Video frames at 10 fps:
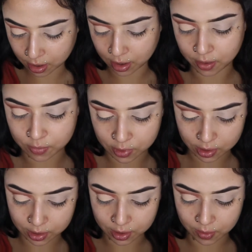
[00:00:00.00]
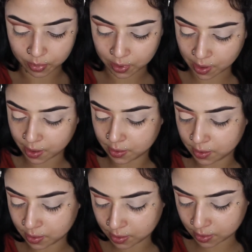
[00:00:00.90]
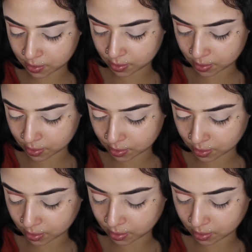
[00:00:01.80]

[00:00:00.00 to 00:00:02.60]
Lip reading: I'm just gonna apply this,